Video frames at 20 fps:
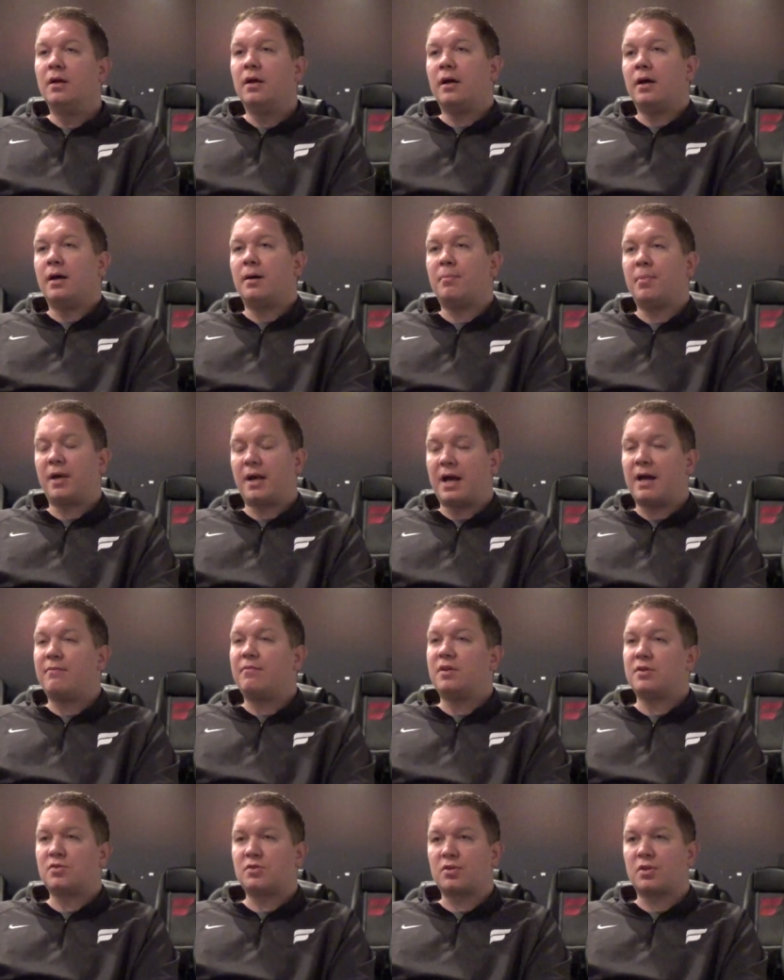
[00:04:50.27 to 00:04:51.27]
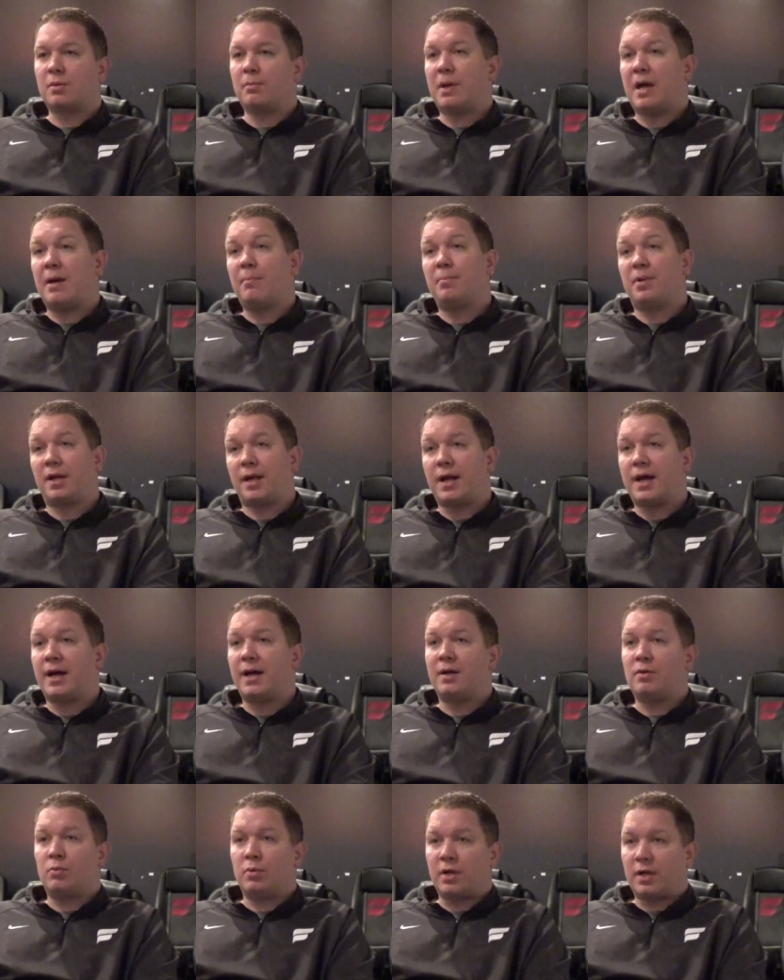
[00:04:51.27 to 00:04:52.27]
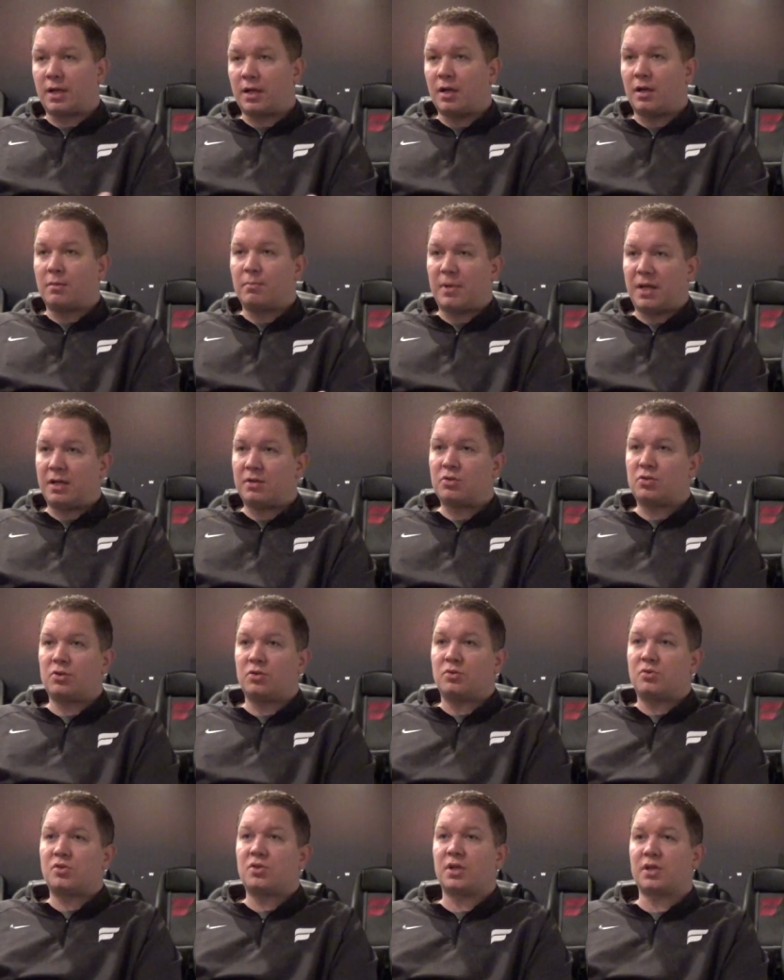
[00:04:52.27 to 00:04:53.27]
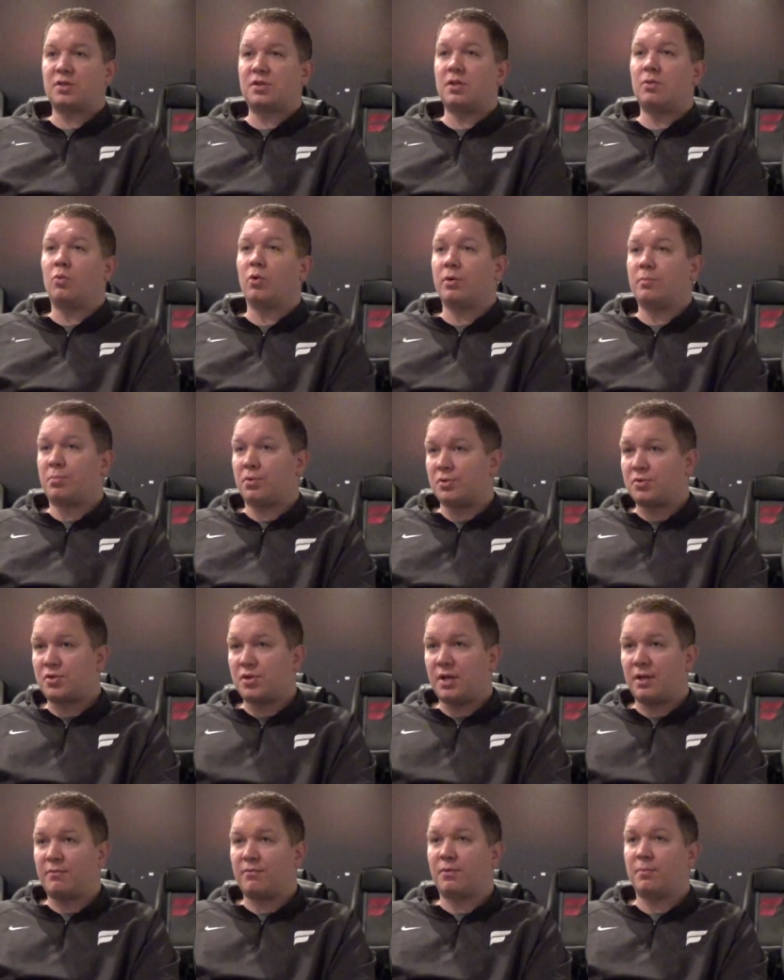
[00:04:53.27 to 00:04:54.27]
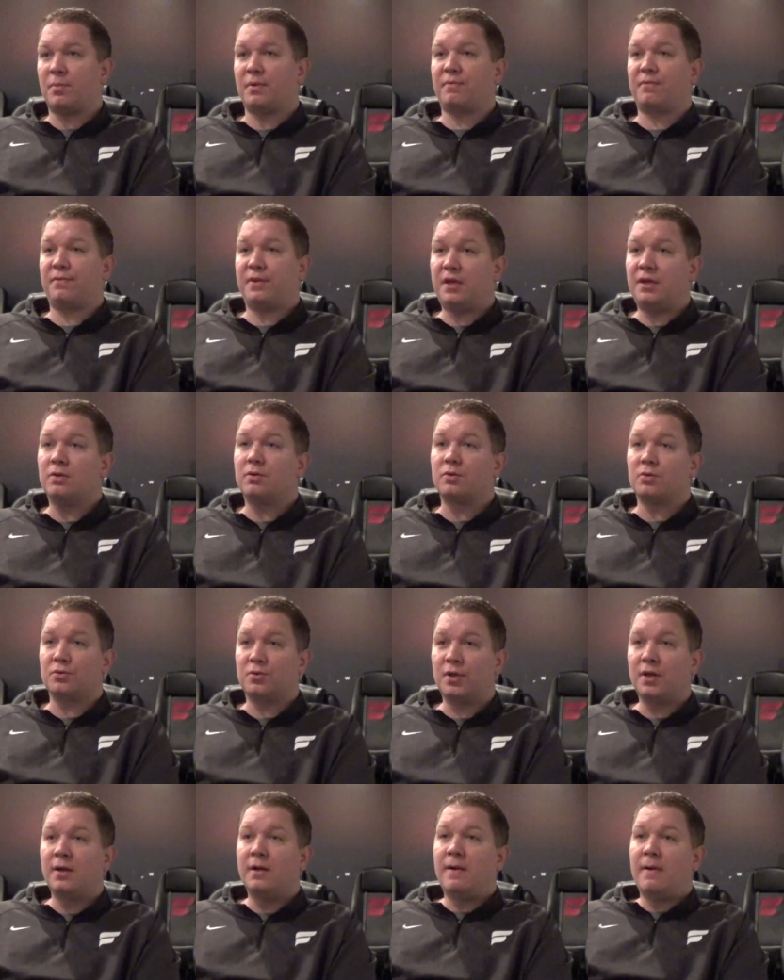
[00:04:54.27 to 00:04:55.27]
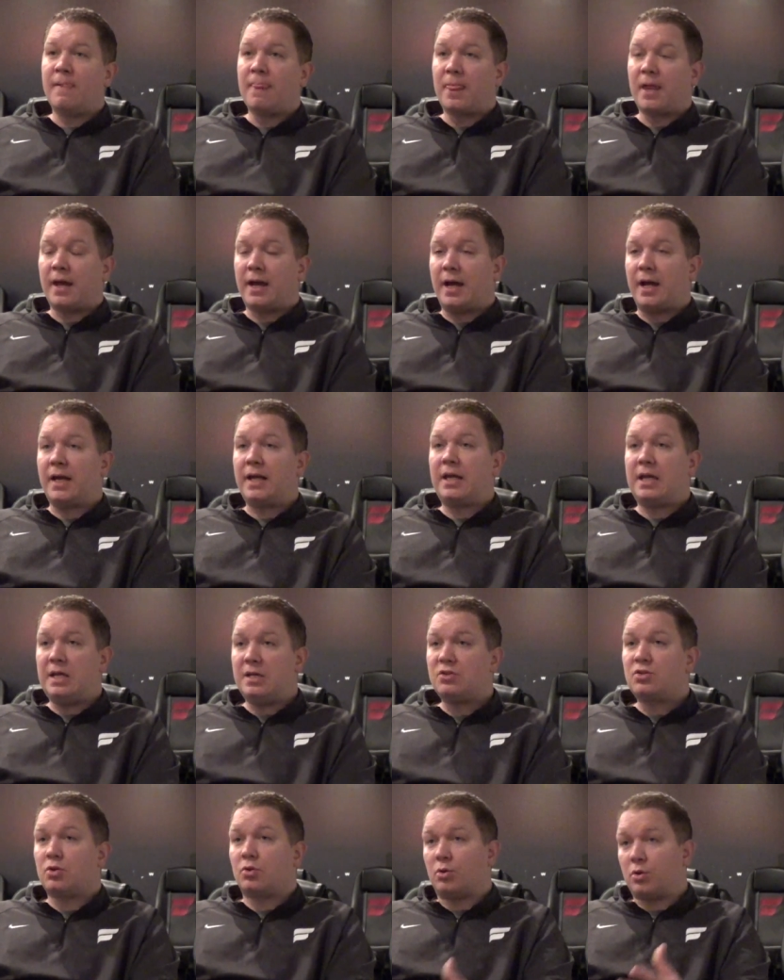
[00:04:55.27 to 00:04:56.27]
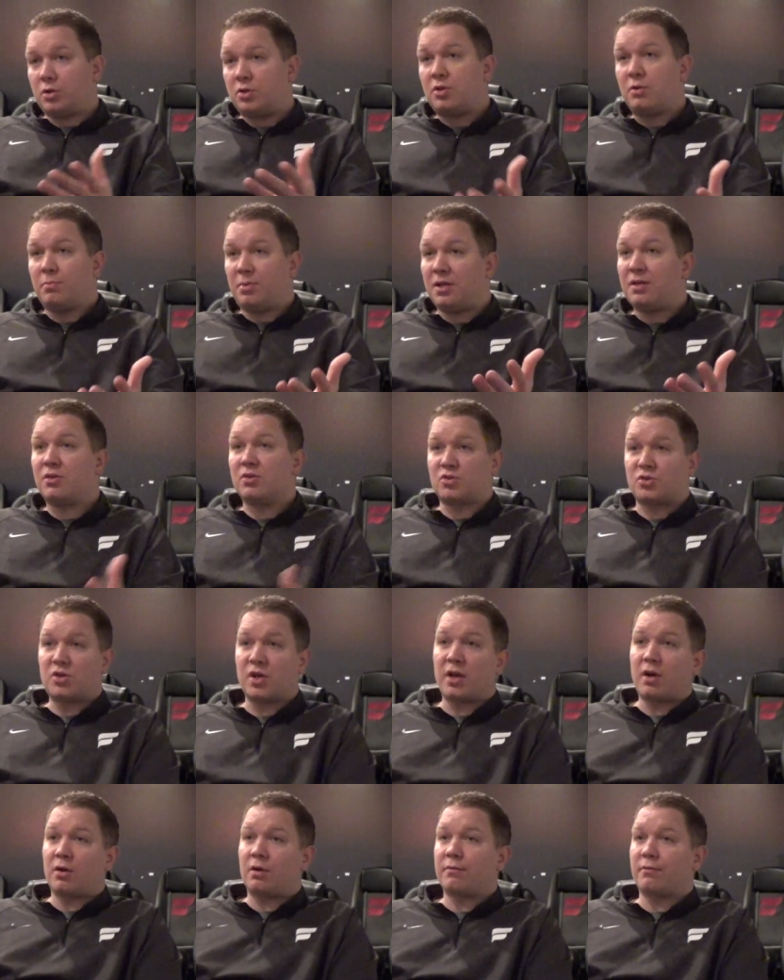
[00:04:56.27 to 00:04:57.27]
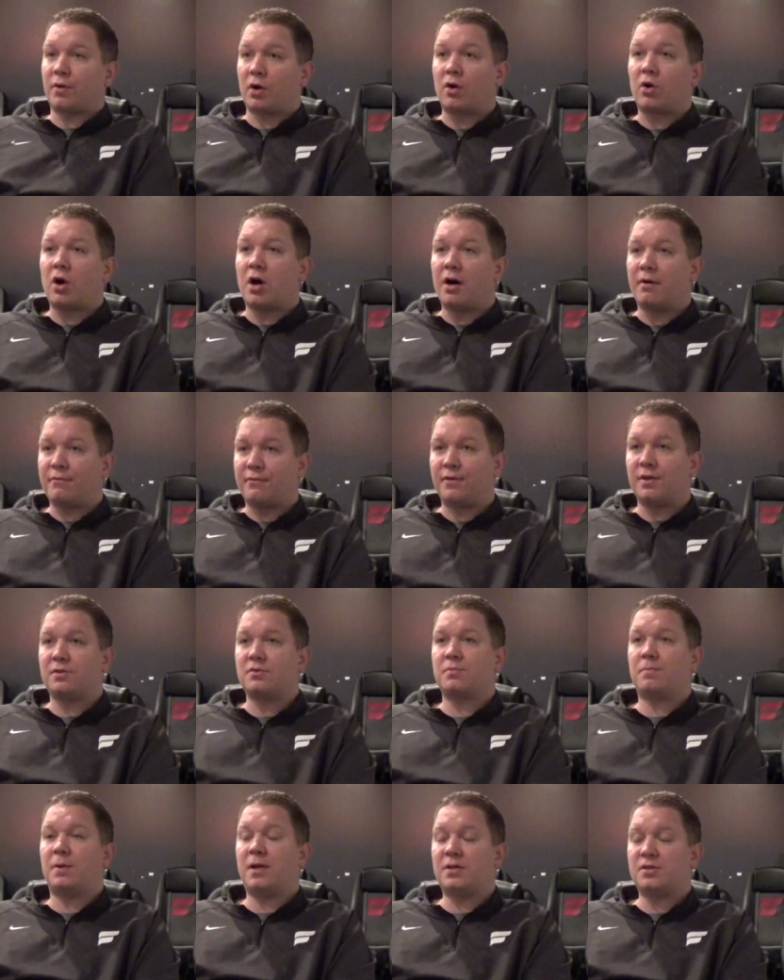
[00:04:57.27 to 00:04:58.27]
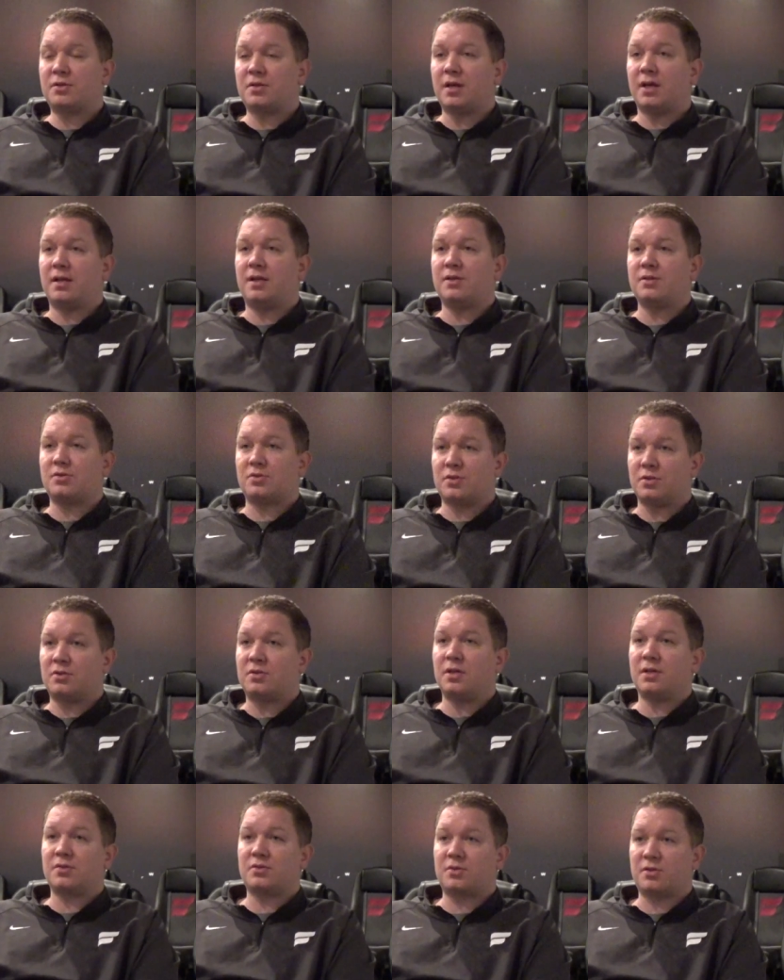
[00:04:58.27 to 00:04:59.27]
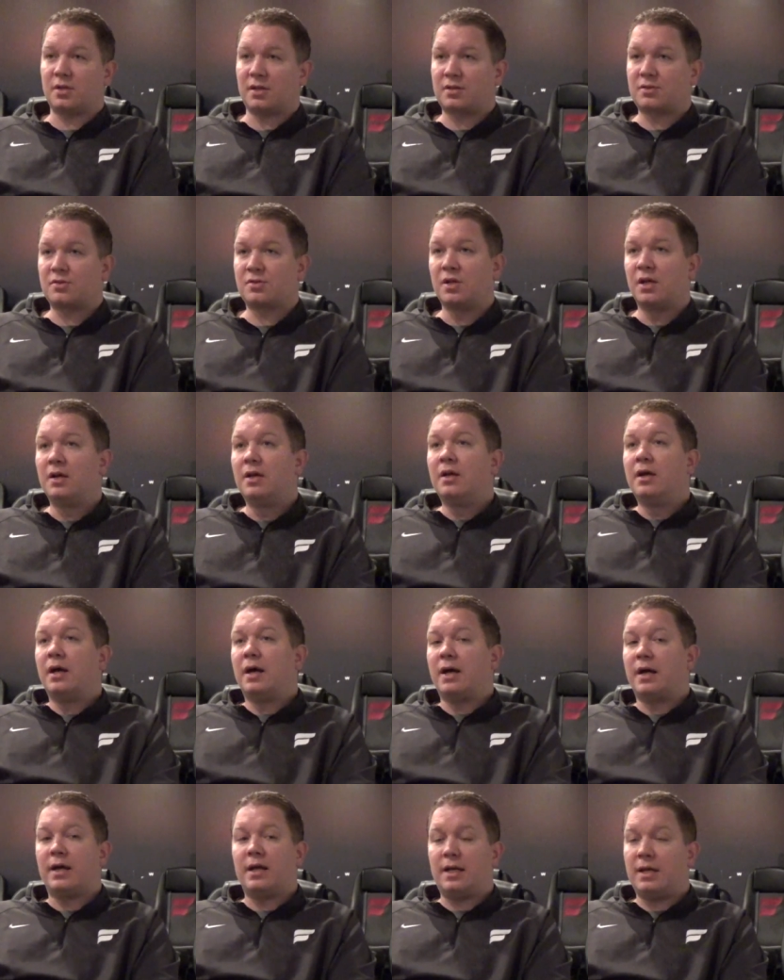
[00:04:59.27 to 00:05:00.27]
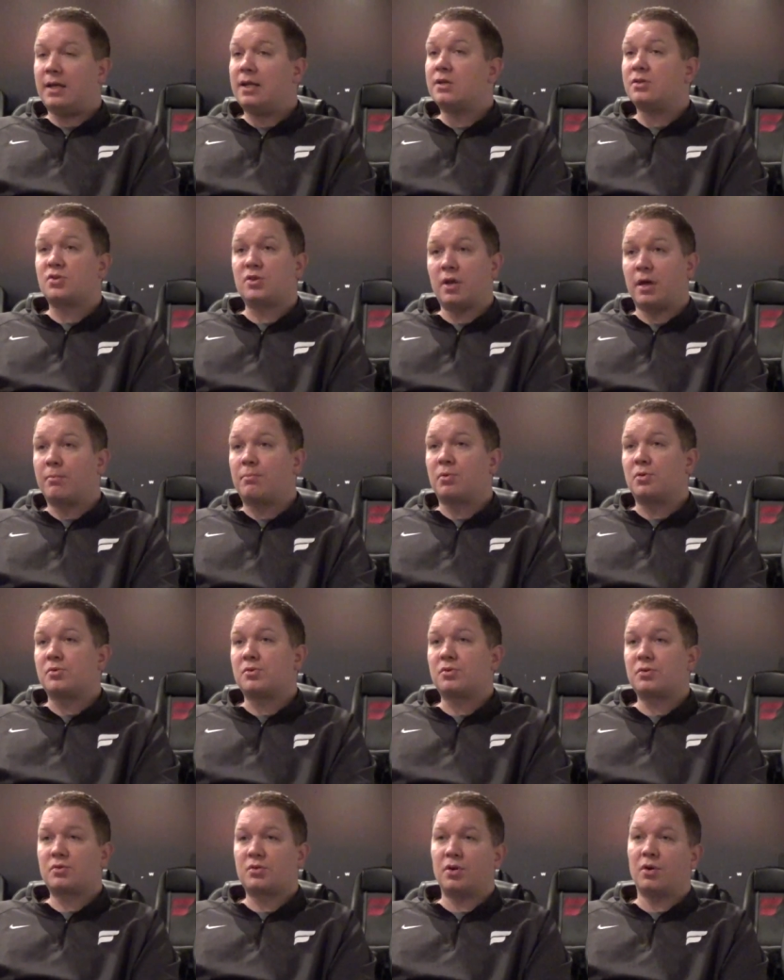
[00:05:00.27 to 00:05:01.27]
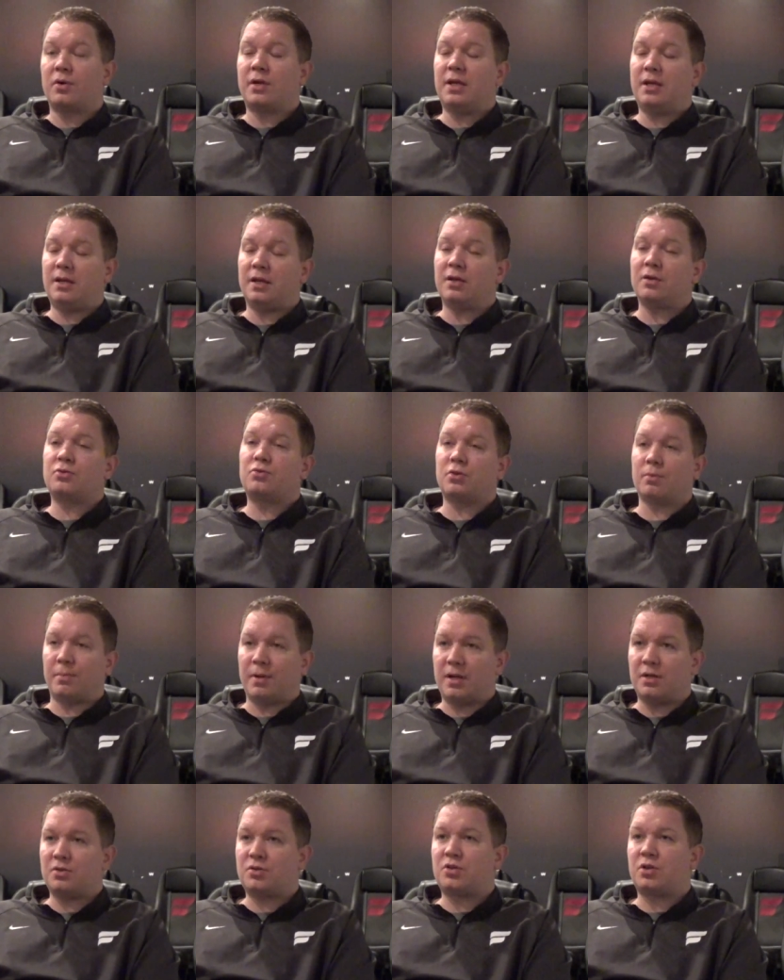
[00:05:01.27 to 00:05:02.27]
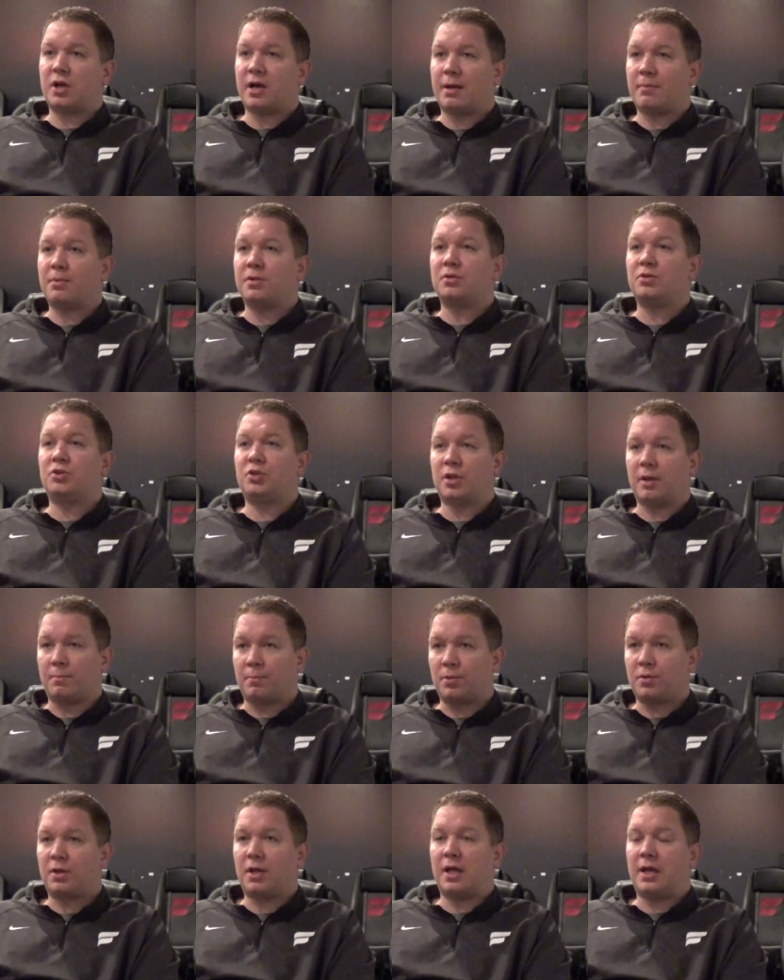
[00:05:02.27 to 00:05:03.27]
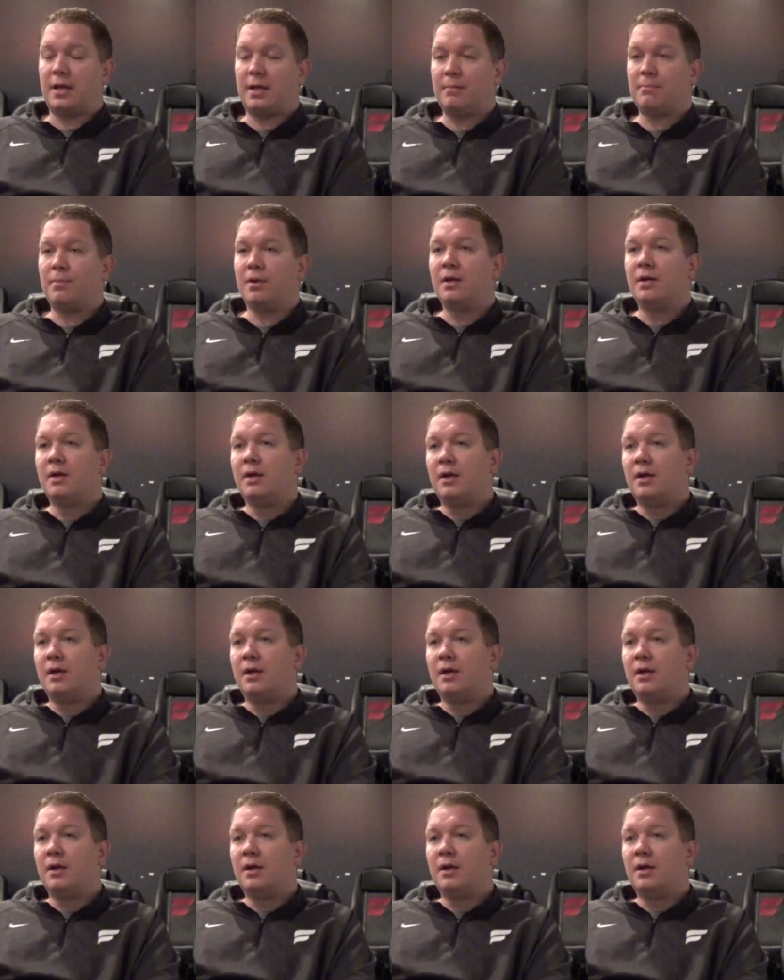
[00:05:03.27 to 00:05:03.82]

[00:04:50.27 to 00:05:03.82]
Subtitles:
But obviously, Matt Bengaya, when a young man shoots 61% from the field, he's going to be the center of our offense based on his statistics in his numbers. So he did a tremendous job in the Shepherd game